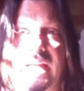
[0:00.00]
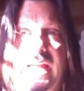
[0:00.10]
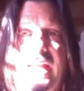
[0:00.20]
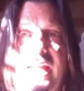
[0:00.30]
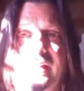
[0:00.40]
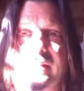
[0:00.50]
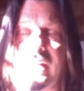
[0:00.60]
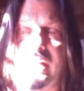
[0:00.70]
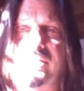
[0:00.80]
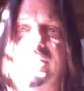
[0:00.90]
like, hey, and he's
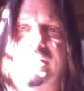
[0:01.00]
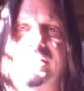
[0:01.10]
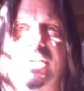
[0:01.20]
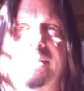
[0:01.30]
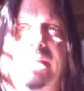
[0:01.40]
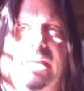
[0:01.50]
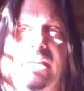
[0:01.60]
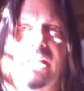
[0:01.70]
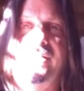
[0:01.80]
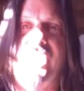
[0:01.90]
like, oh, this is
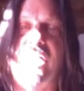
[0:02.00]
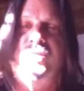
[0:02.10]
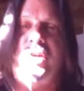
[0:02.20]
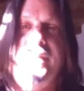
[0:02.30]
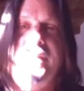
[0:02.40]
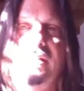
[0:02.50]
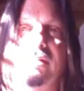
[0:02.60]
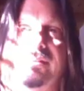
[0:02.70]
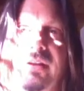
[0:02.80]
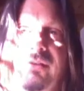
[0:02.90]
Jimmy. Hey, I'm Jimmy.
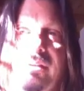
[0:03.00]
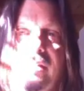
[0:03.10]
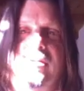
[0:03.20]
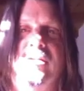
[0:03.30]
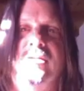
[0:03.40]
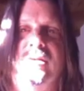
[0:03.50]
How you doing? Good.